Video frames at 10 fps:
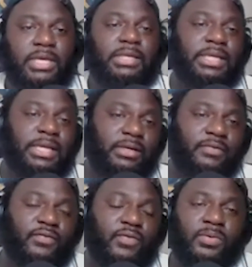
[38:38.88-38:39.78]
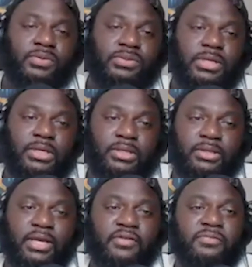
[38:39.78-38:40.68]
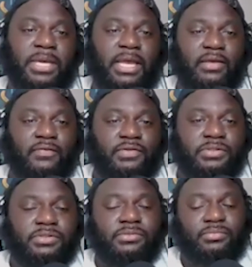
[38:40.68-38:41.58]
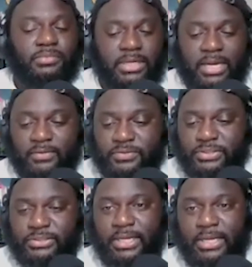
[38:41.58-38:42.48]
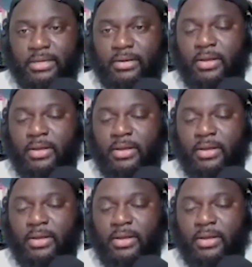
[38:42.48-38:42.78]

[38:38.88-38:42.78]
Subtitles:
then, of course, health behaviors, like I was just saying,